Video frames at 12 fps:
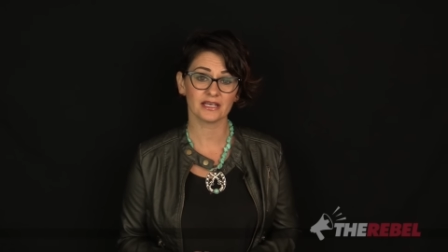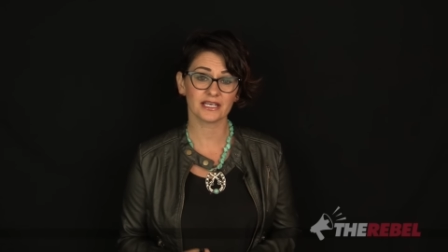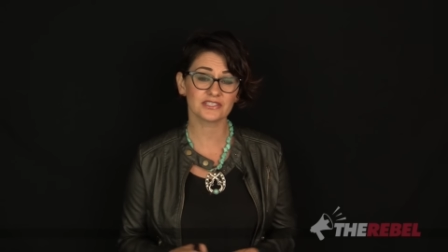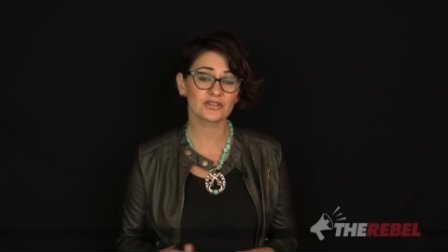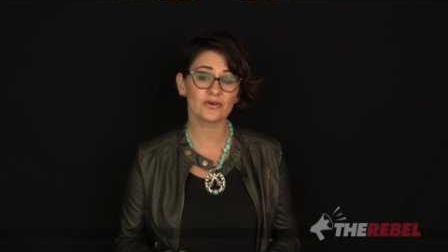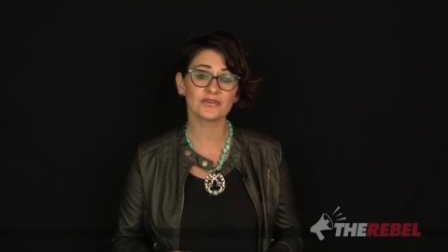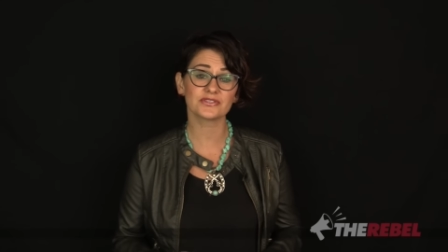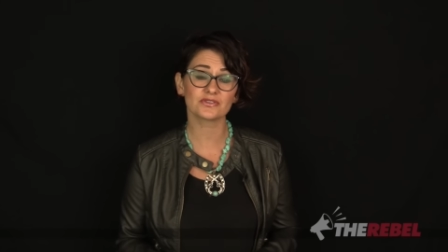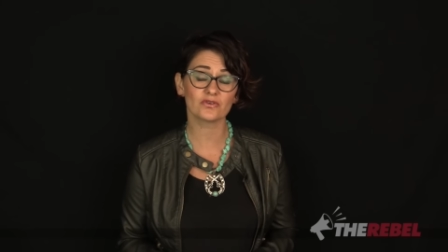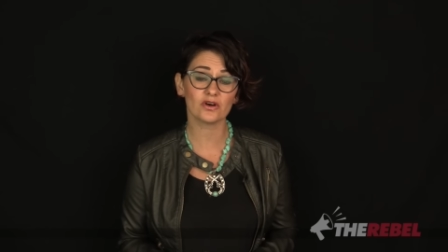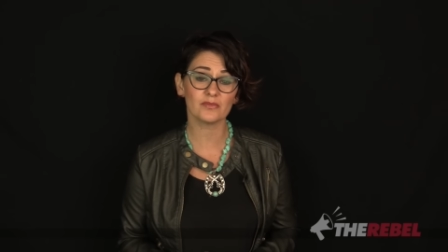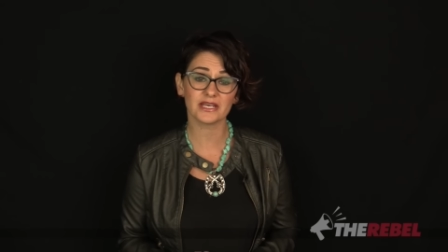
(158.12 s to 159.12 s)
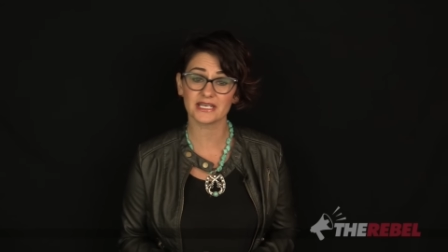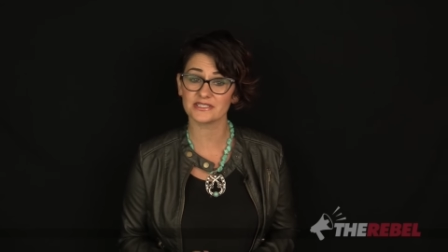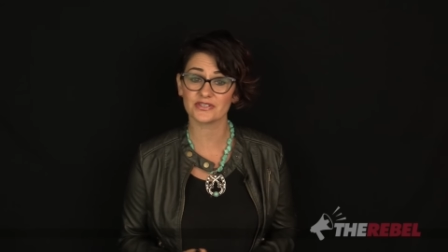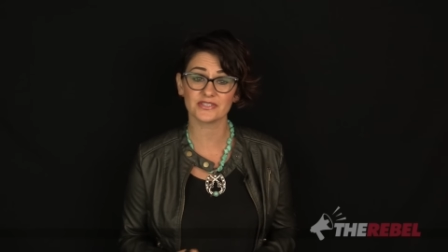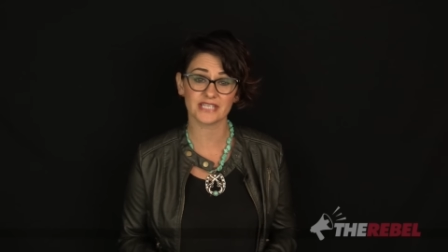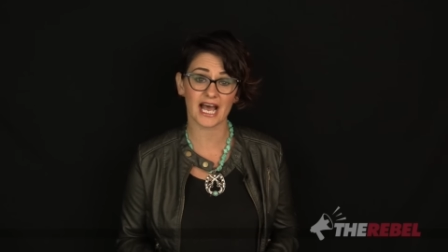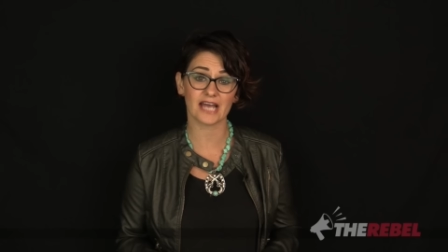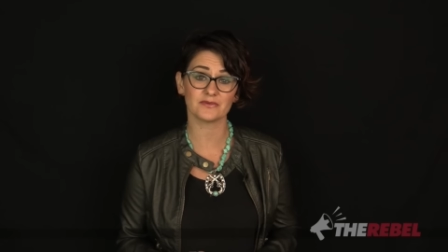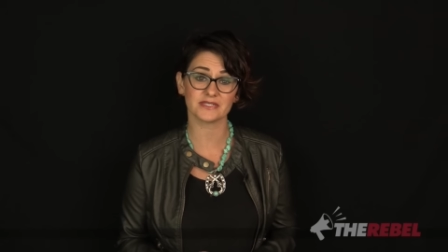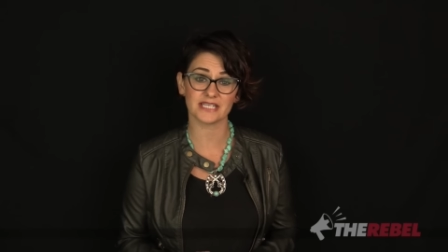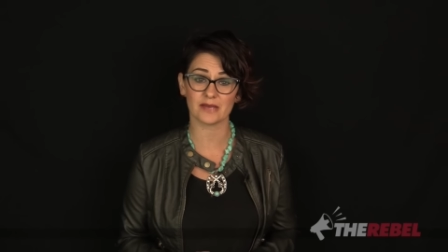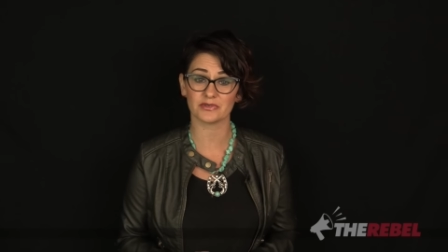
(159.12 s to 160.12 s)
get to go to school because their dad
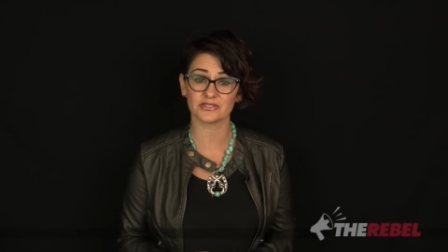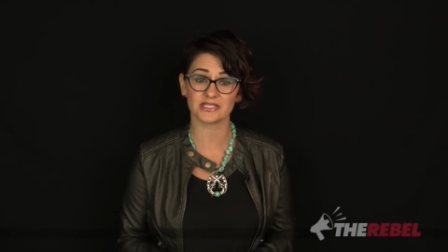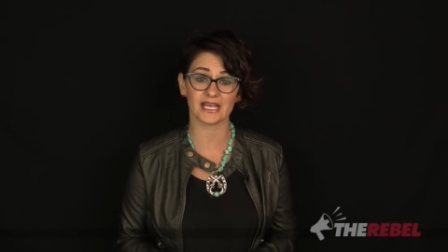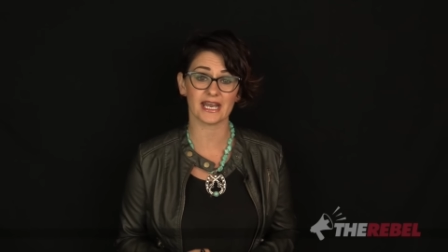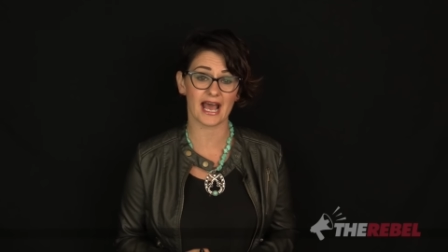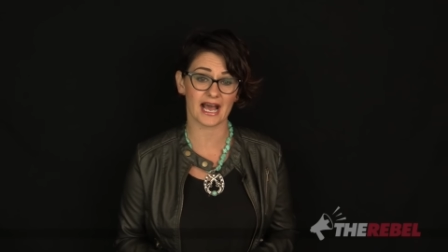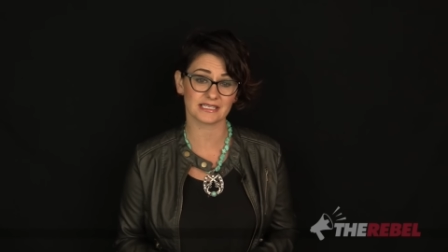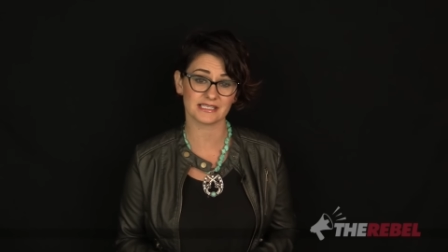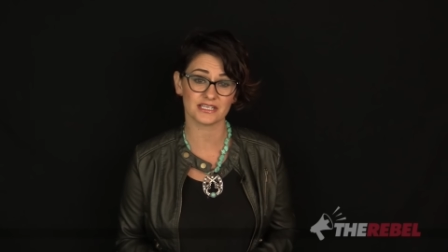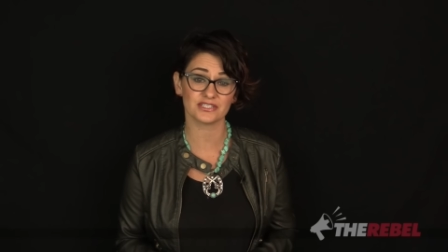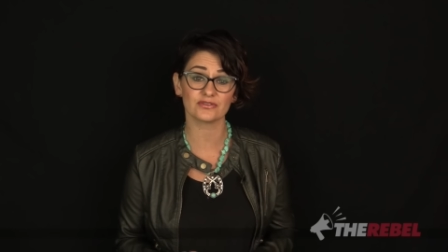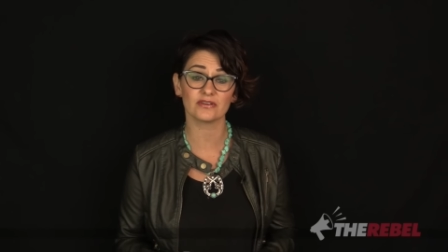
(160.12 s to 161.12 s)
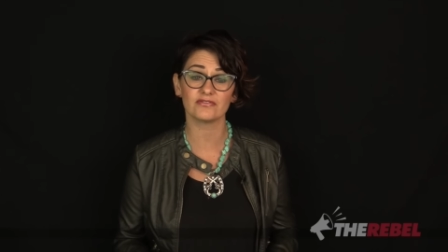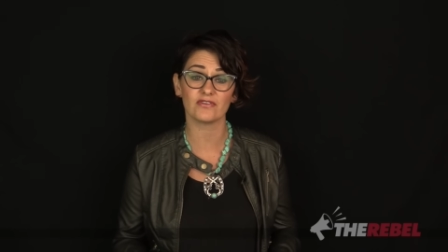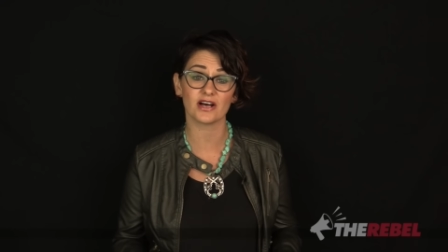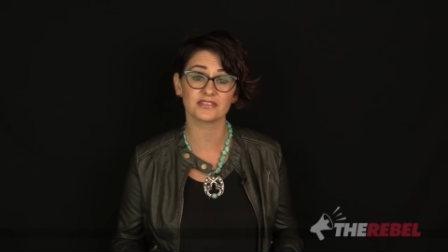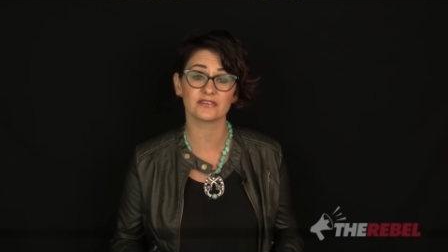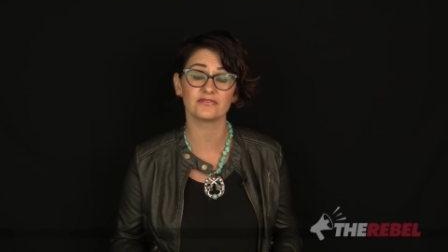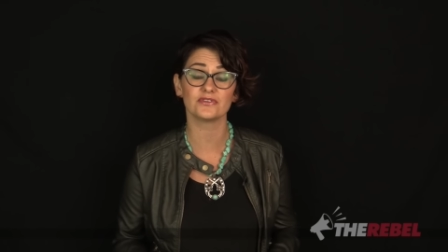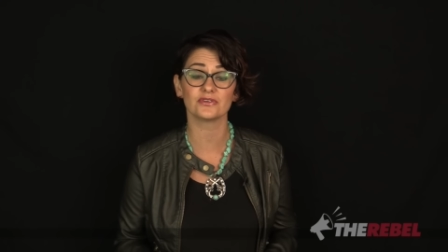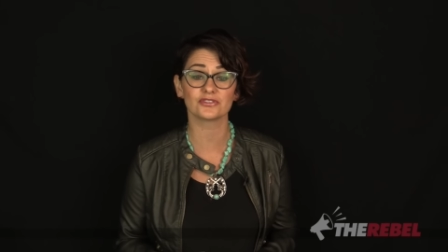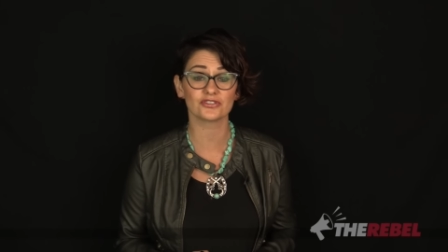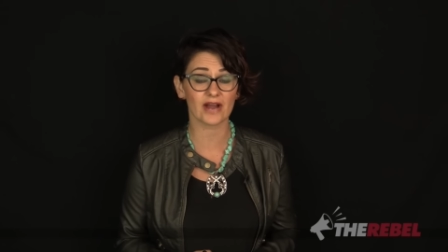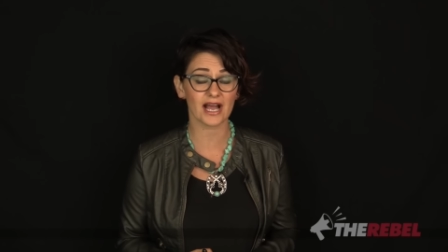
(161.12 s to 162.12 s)
was able to get access to a fossil
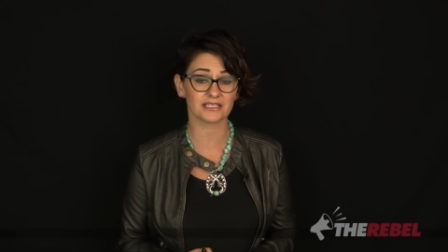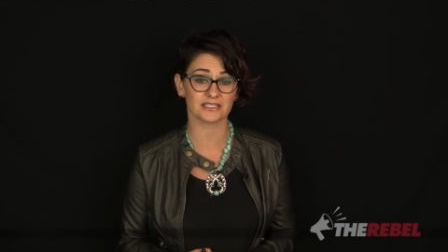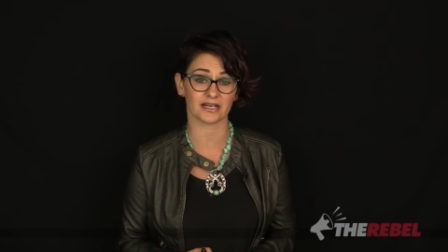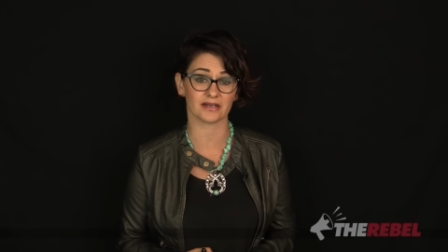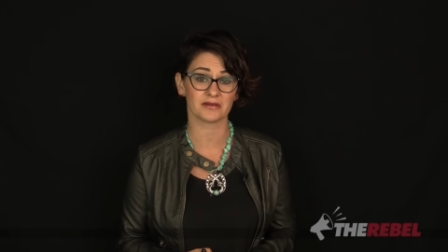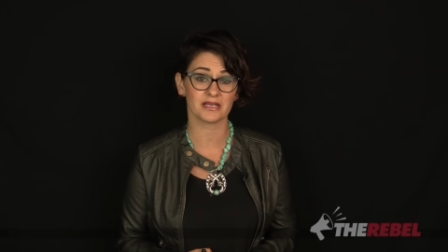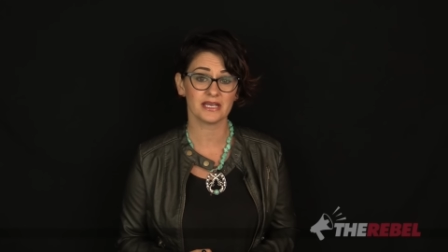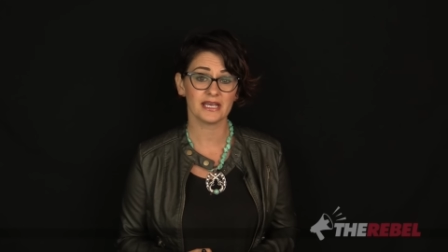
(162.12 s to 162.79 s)
fuel tractor